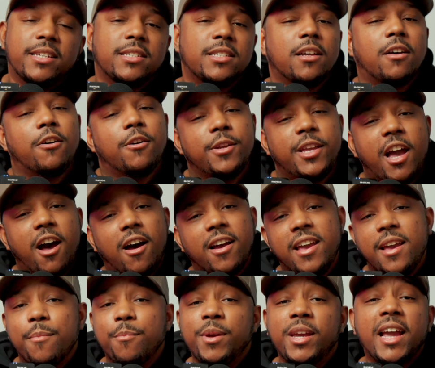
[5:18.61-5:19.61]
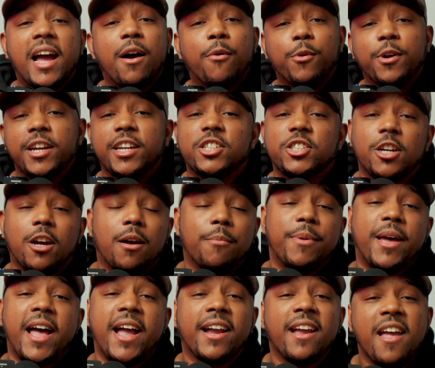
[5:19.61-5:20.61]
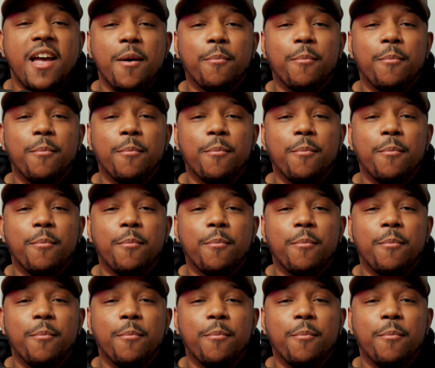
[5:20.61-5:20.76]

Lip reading: So y'all hit me, I will hit y'all back.